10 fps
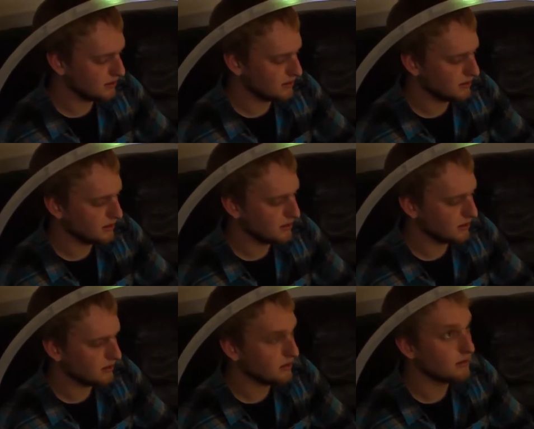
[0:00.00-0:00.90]

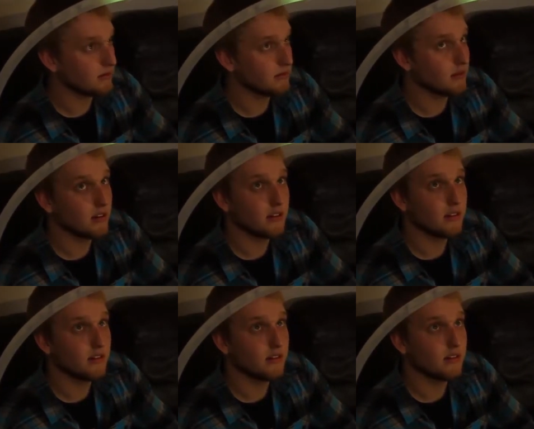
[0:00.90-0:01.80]
[no speech]